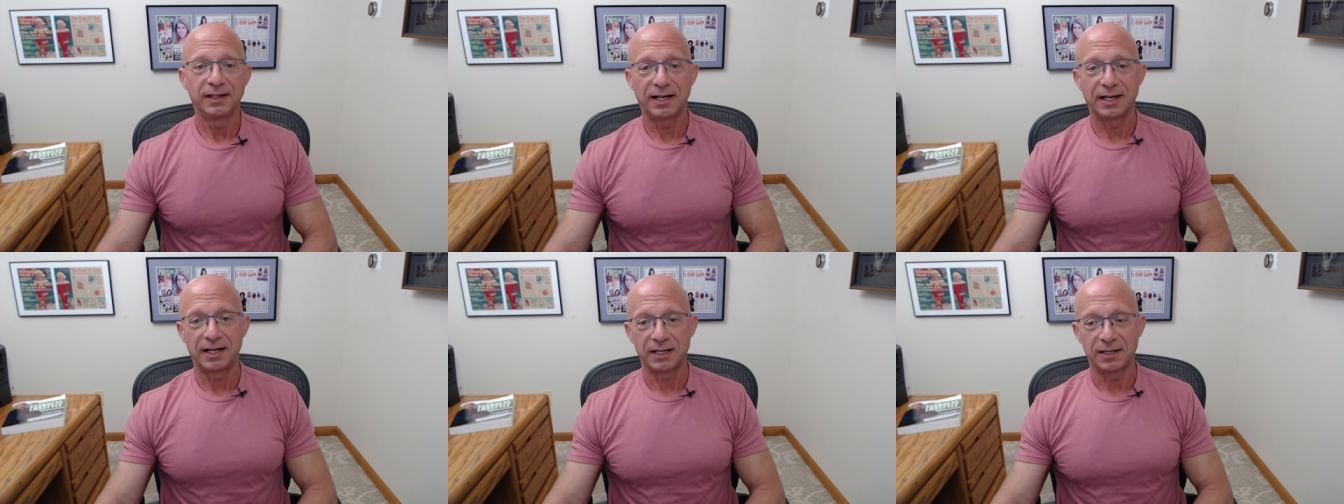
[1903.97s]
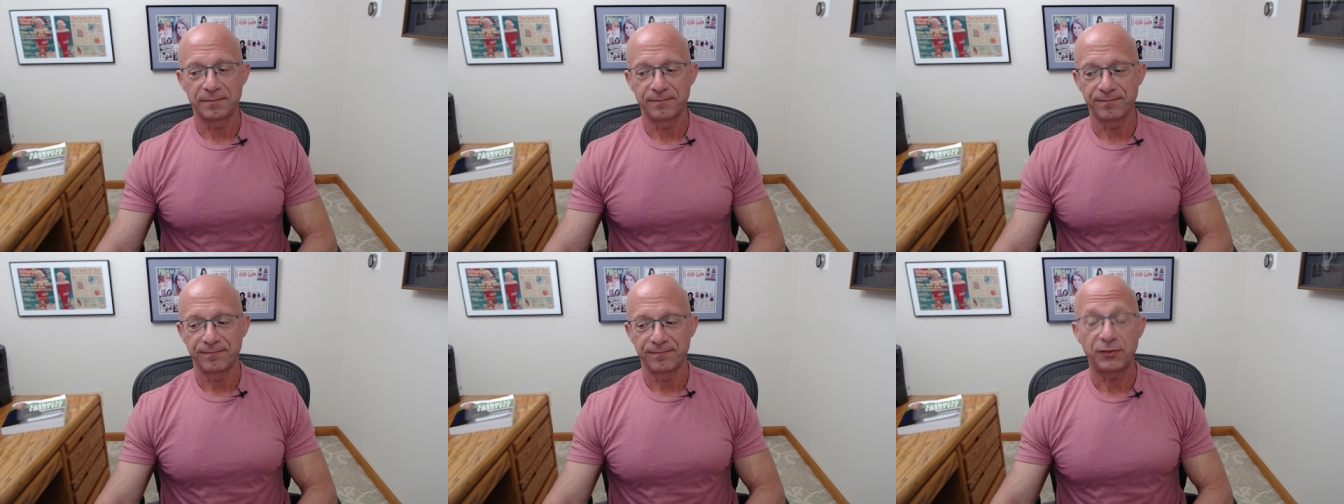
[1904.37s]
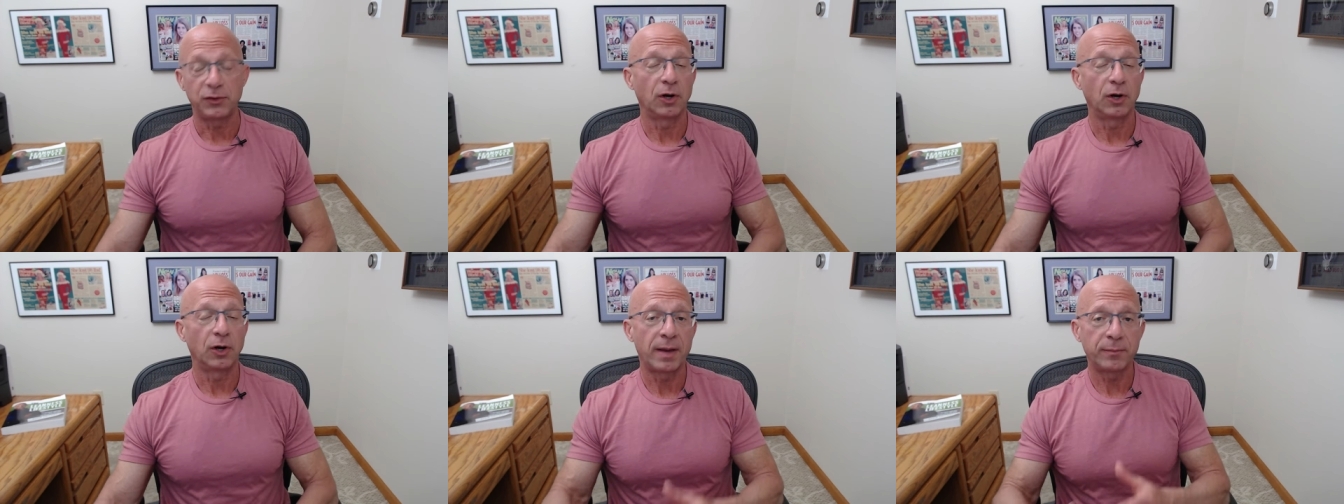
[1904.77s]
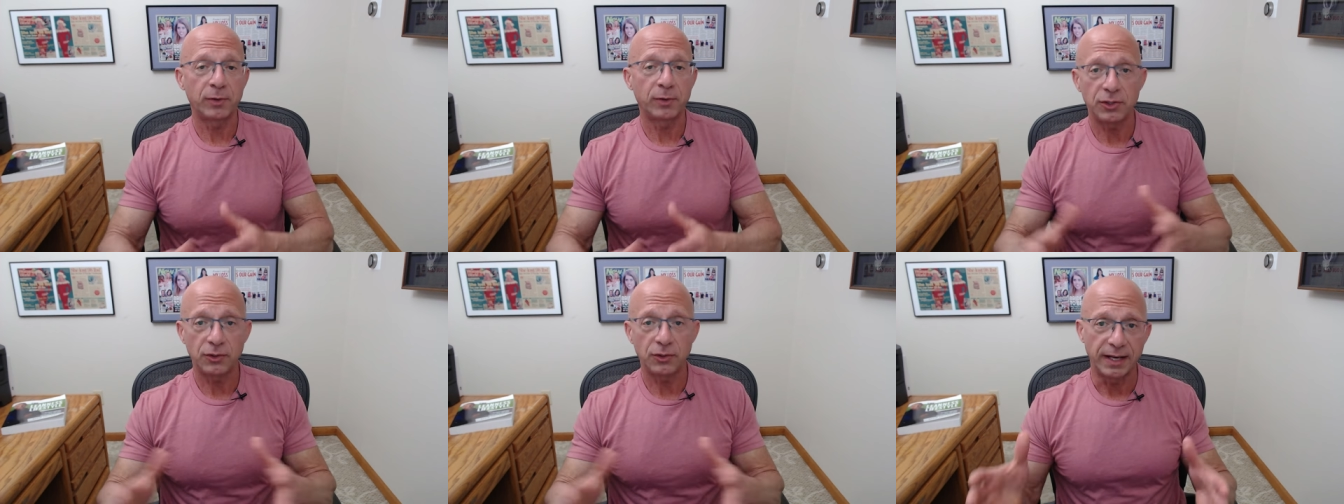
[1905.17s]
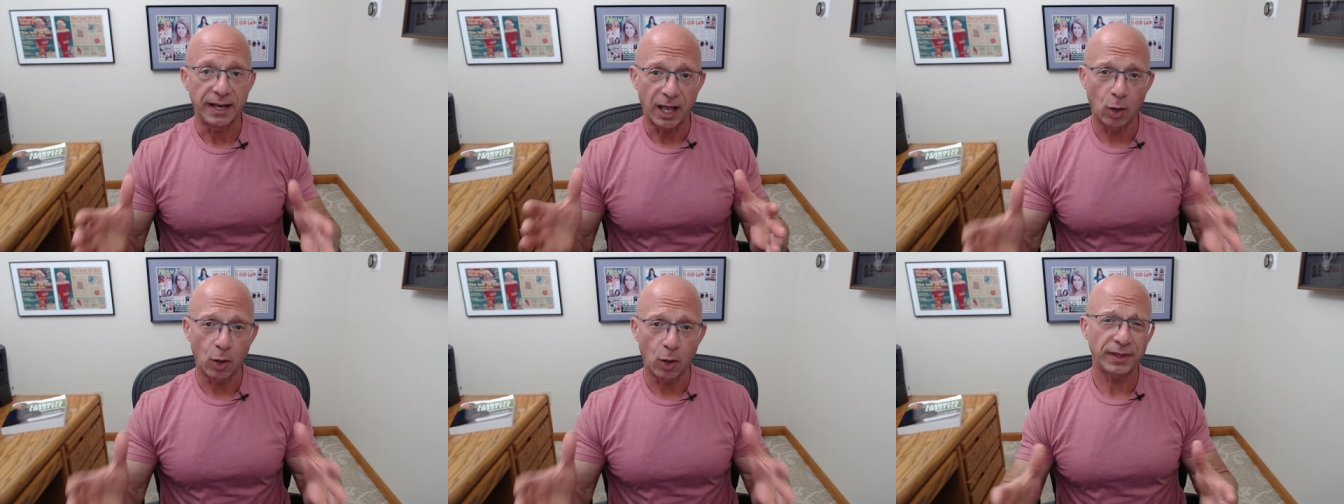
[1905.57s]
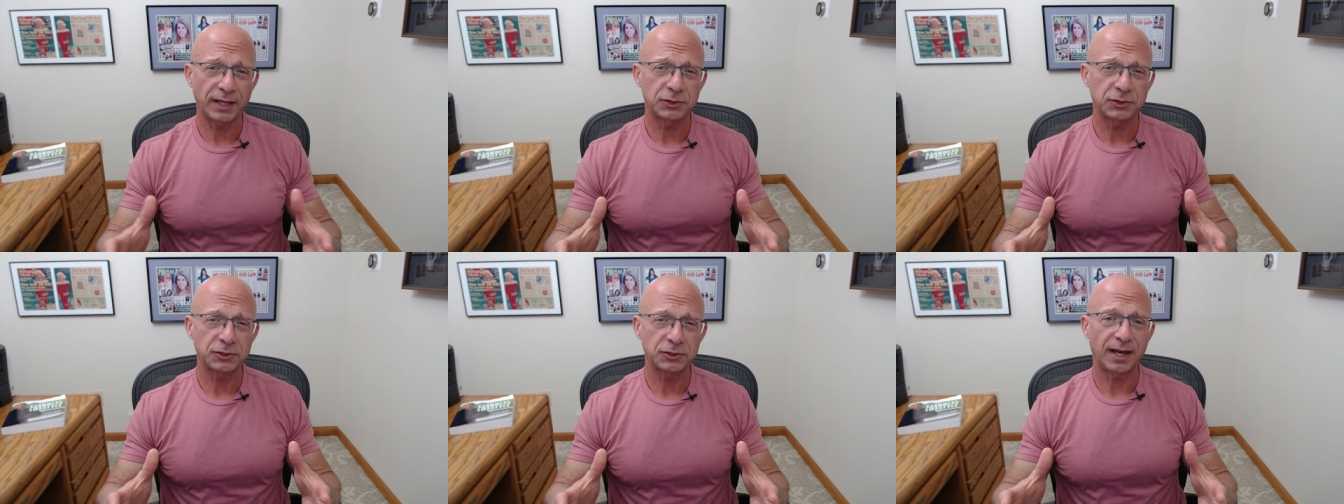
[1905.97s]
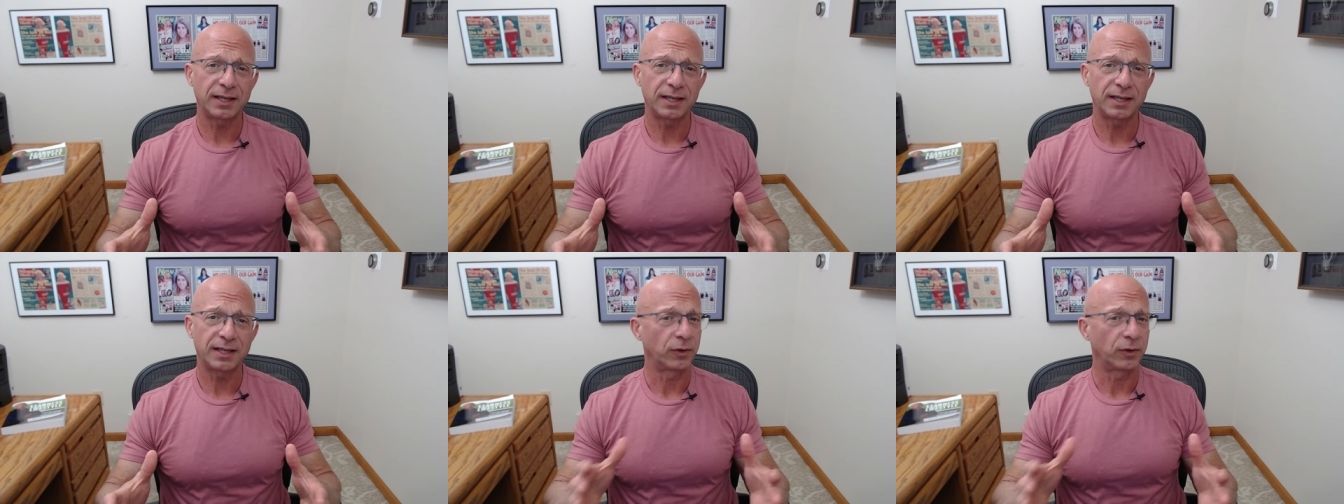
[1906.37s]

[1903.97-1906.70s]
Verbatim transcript: Um, if you're a member and you need help with exercise,